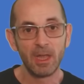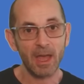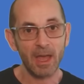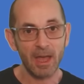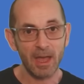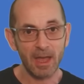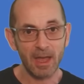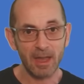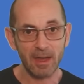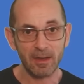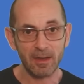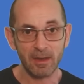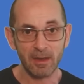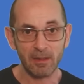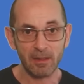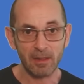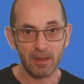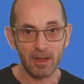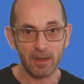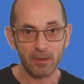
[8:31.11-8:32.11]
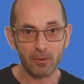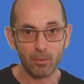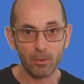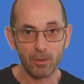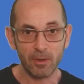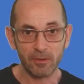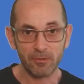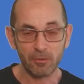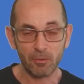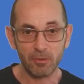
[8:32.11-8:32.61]
and
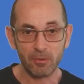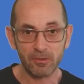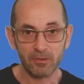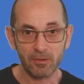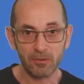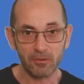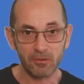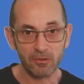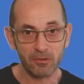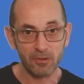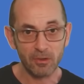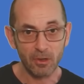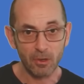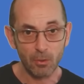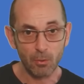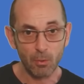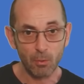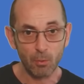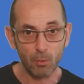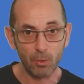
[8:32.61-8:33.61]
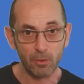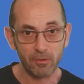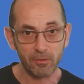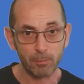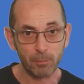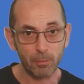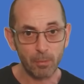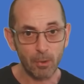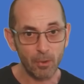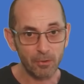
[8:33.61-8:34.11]
likewise, the risk of snow would
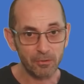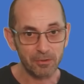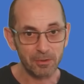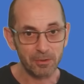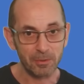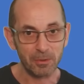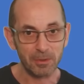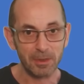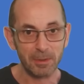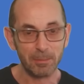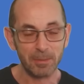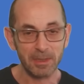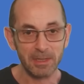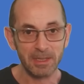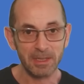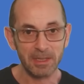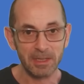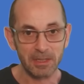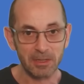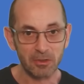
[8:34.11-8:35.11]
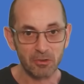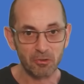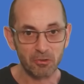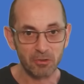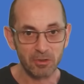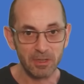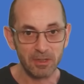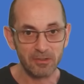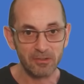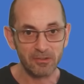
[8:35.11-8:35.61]
possibly be
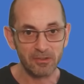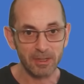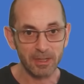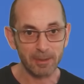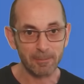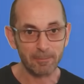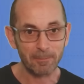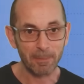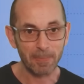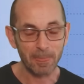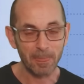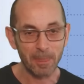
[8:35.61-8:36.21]
increasing.